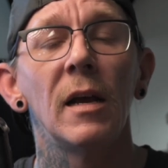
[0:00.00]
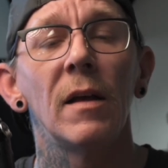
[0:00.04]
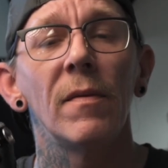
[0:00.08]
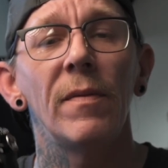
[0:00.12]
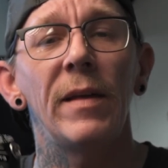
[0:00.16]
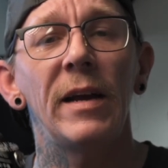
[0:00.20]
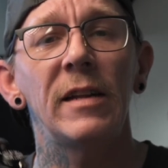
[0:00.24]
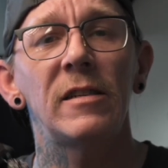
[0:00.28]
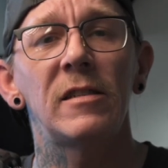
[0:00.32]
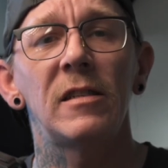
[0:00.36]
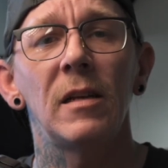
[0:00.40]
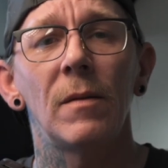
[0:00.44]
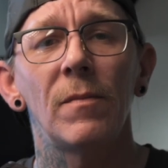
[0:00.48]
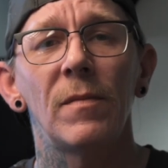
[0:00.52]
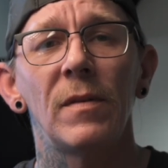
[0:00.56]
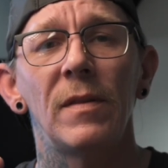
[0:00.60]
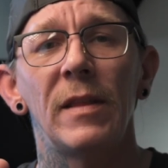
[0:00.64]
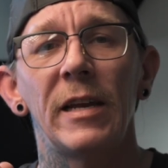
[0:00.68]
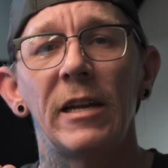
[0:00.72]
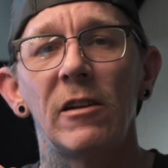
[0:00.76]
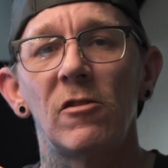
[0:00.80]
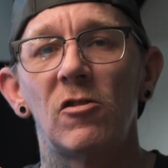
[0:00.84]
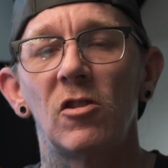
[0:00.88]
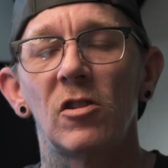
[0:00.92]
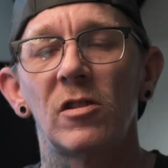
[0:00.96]
That's something
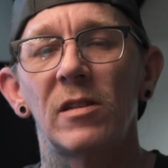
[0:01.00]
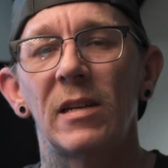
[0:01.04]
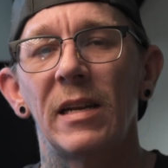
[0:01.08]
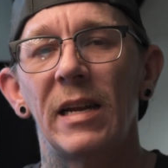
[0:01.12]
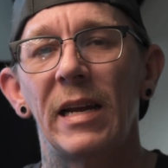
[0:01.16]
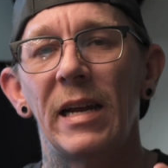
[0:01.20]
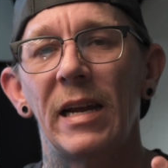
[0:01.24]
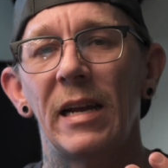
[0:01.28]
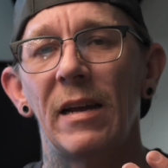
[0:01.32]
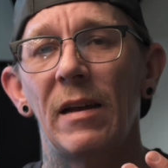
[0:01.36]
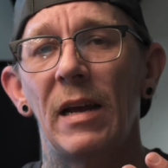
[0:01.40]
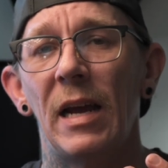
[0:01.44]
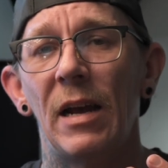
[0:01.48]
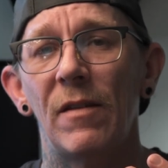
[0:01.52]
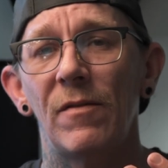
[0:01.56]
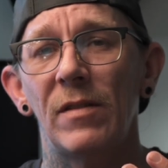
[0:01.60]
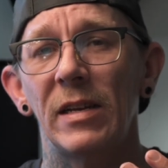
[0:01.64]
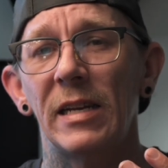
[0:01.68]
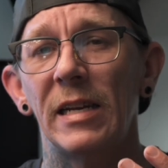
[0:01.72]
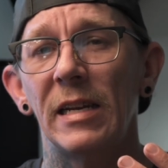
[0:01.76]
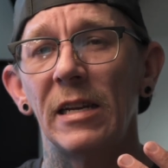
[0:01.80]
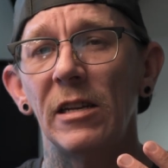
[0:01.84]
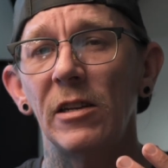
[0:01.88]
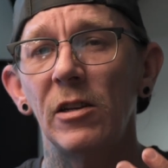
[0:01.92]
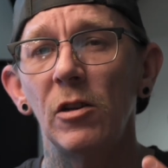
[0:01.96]
that you're just going to have to
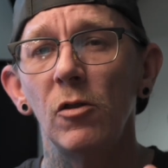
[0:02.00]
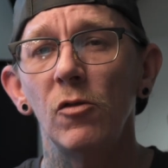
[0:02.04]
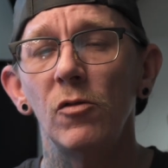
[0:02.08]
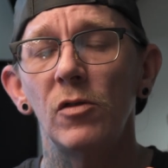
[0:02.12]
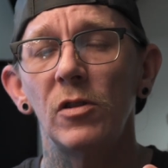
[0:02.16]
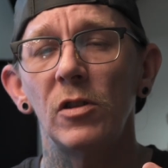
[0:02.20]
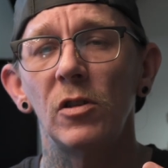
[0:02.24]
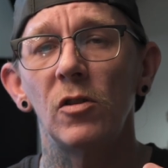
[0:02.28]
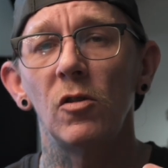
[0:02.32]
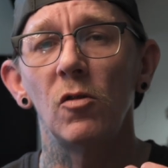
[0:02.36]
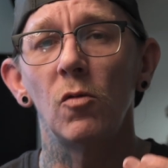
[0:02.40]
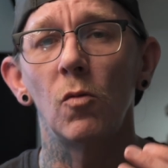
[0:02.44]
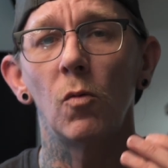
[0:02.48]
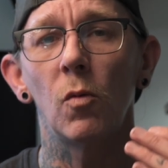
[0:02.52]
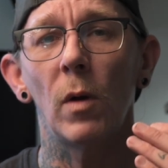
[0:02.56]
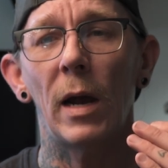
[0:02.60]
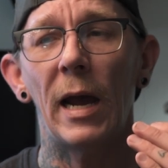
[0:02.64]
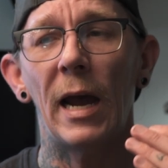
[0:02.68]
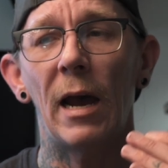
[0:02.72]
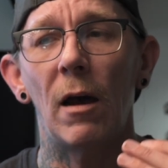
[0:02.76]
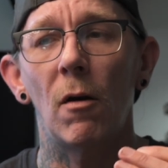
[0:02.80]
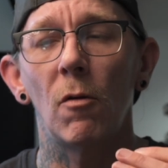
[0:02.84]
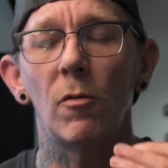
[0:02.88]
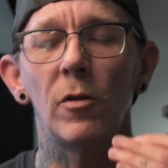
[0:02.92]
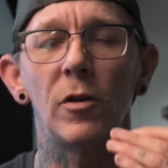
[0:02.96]
get used to
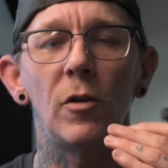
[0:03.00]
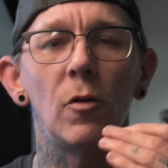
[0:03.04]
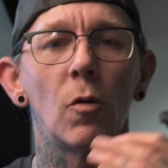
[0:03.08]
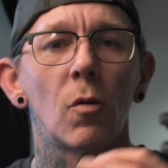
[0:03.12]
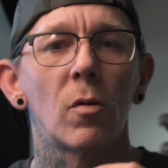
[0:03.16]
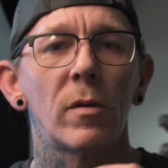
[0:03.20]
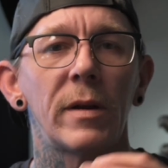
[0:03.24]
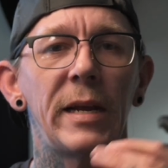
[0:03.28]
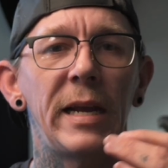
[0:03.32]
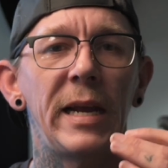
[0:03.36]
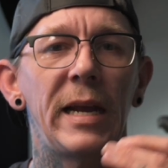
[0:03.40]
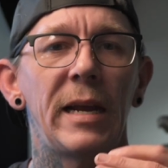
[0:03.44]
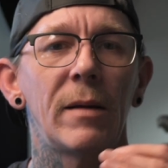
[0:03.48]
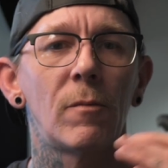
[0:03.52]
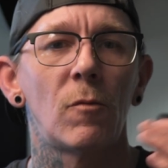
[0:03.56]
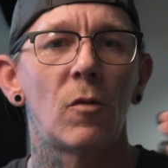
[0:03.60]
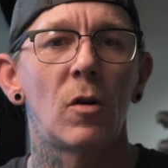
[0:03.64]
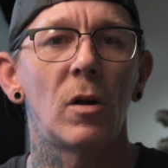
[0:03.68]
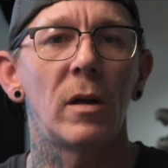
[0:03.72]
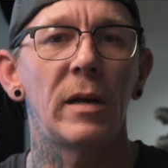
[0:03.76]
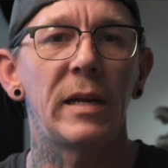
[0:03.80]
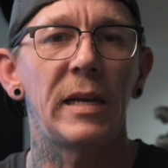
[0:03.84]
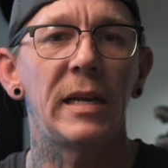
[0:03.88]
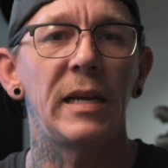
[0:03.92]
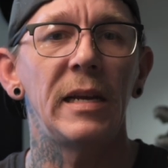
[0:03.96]
how your
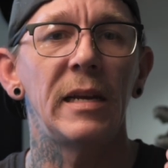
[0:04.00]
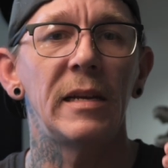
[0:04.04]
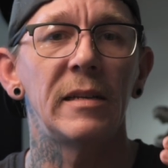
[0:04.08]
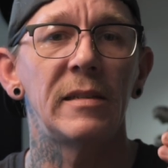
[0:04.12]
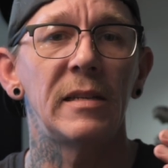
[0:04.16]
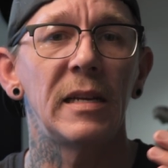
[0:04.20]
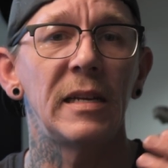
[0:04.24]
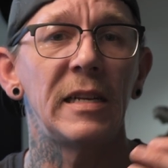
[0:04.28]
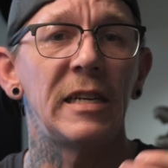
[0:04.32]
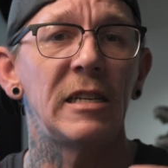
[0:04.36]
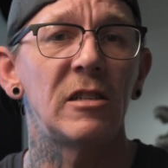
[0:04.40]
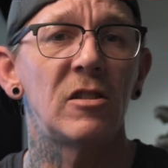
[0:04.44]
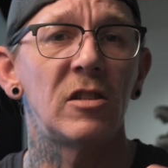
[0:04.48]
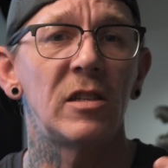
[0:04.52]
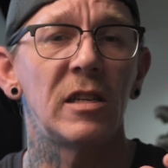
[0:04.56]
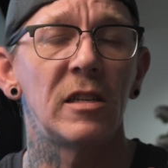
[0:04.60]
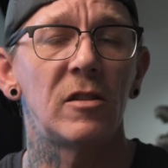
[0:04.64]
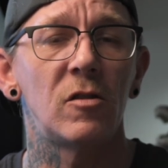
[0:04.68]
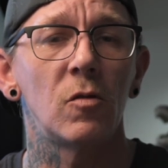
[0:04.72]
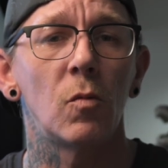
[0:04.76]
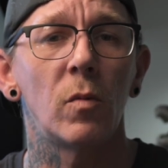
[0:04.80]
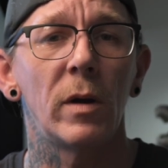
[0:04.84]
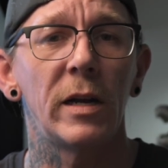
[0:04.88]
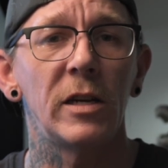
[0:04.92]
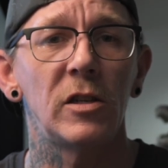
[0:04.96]
camera is in each
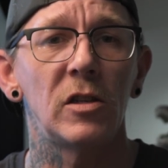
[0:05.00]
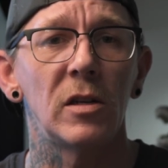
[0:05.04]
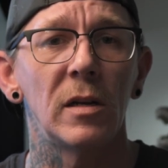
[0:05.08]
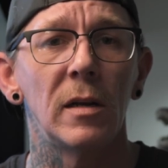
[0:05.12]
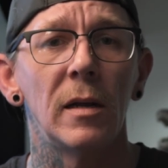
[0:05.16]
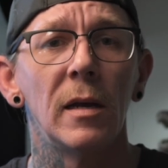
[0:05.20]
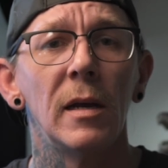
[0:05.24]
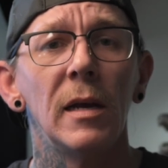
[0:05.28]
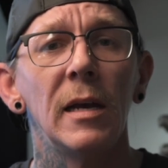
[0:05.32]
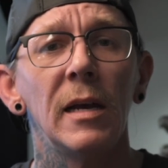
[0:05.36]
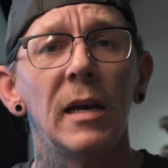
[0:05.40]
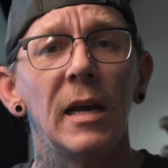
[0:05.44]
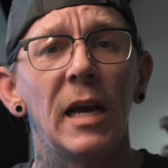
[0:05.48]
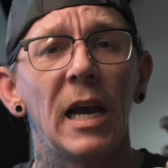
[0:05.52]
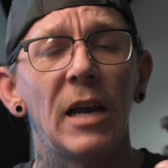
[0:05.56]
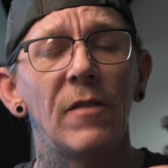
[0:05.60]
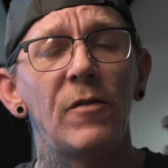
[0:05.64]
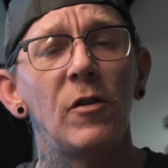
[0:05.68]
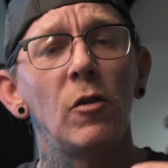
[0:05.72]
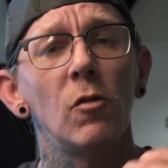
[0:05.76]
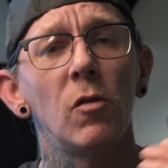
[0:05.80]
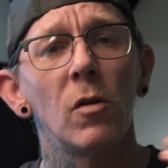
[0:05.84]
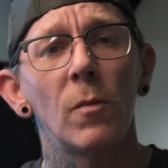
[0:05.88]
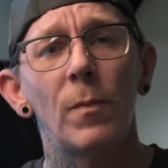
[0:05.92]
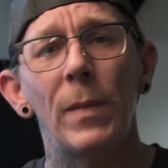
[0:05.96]
situation. If
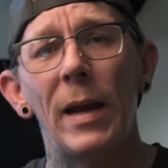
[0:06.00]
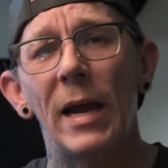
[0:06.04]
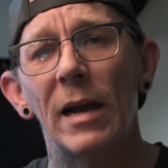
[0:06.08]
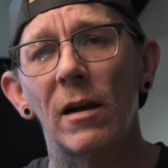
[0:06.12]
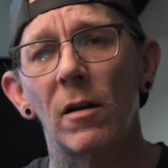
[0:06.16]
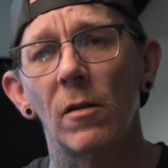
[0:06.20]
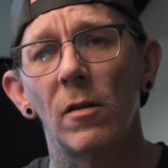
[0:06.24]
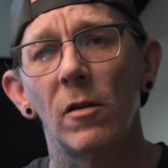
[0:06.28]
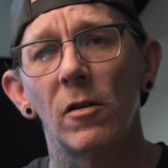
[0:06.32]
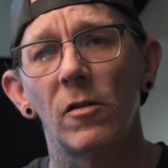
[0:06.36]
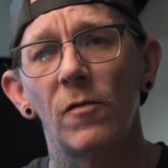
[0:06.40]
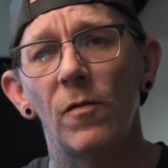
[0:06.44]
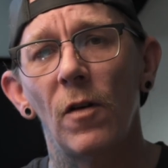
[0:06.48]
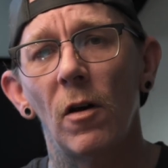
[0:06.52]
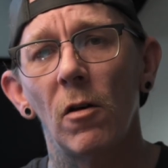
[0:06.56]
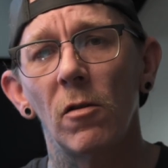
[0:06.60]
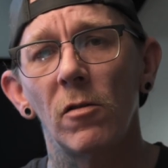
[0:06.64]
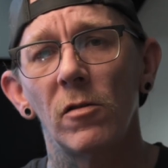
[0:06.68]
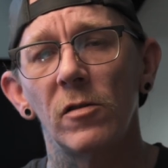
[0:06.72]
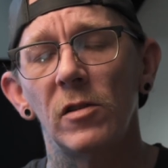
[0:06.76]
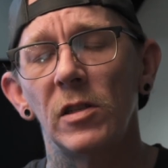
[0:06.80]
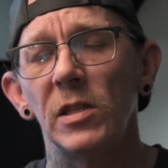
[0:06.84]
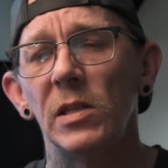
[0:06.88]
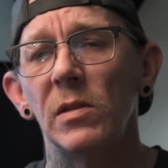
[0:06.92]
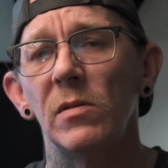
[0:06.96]
you look back on those
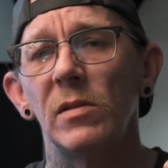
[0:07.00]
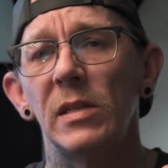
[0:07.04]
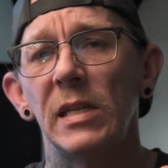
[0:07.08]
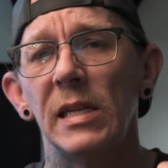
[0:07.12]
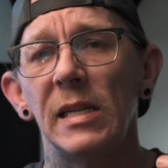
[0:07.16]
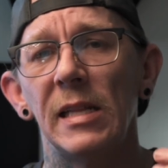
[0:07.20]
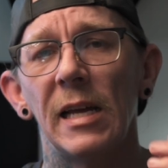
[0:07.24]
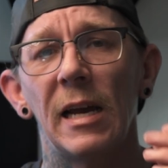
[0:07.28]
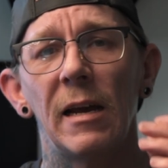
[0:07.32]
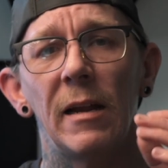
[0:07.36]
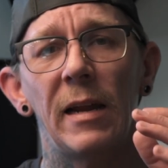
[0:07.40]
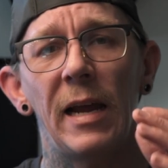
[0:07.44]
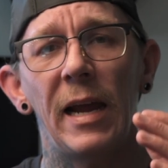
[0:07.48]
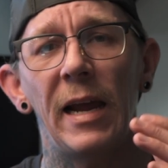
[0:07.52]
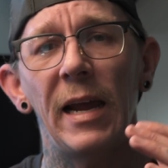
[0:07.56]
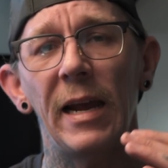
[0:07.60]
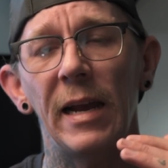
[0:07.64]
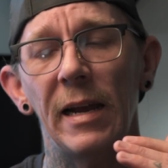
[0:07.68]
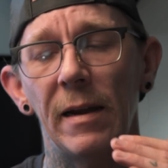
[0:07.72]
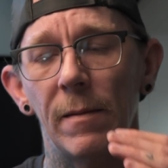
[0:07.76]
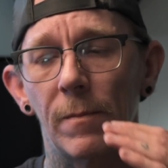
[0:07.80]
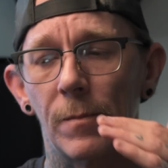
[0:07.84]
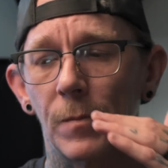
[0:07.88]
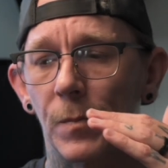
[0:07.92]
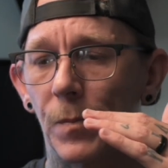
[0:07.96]
photos and you see that,
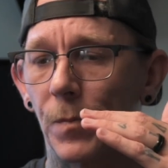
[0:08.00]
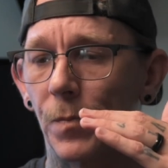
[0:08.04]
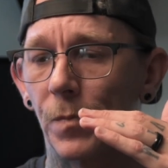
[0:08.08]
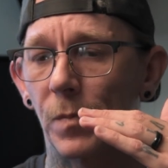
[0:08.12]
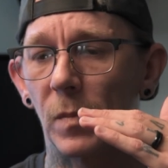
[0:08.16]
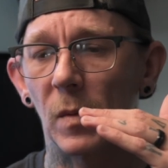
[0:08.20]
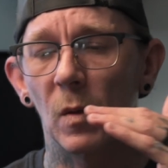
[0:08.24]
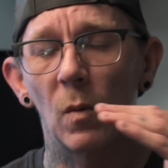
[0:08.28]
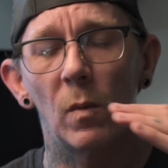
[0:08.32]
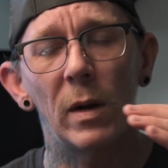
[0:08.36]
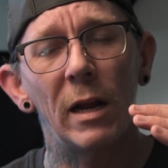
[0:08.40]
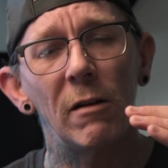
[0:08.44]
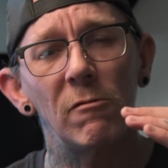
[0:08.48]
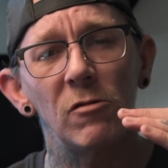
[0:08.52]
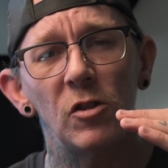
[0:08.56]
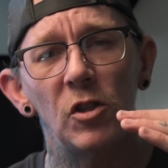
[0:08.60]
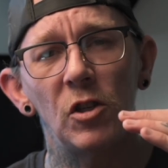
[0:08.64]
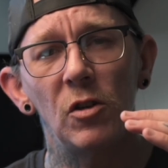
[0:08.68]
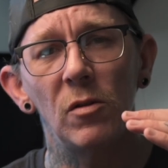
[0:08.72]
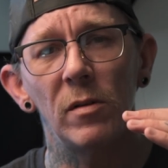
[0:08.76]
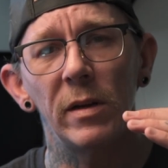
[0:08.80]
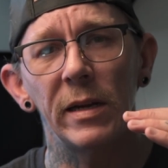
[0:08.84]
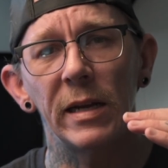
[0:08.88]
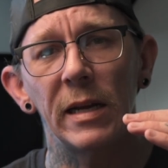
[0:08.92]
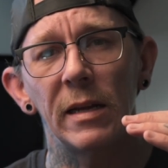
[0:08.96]
hey, when I was
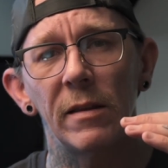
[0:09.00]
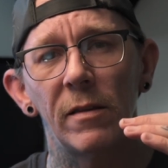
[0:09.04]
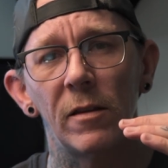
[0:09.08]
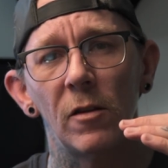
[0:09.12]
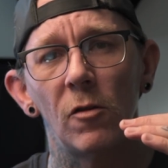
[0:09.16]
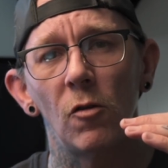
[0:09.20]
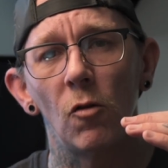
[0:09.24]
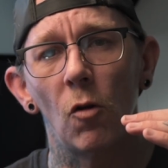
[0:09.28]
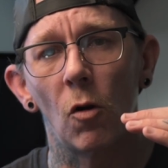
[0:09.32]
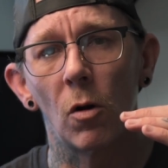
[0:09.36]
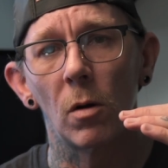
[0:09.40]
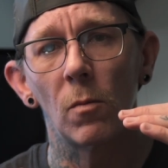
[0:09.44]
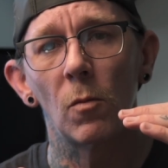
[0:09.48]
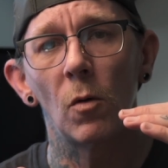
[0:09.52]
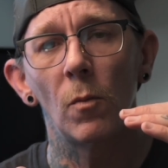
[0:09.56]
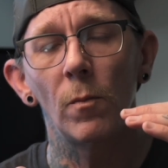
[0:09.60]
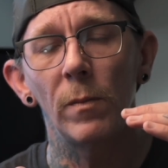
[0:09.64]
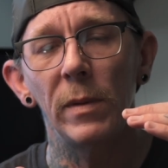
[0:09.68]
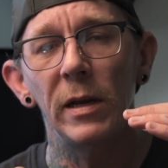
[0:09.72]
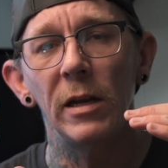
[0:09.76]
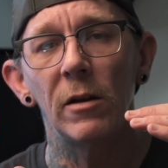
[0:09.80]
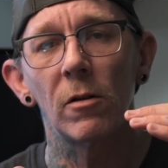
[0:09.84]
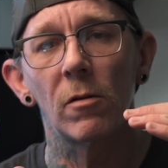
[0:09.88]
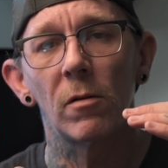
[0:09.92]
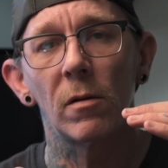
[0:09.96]
shooting it, the normal
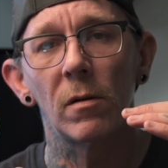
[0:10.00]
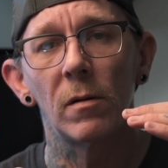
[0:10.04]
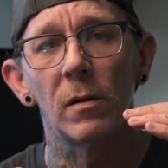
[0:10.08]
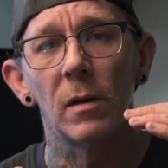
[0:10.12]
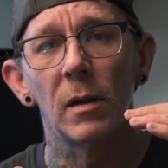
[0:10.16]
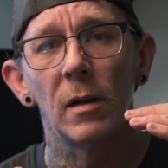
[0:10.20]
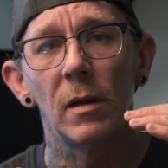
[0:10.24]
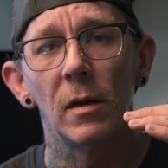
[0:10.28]
meter,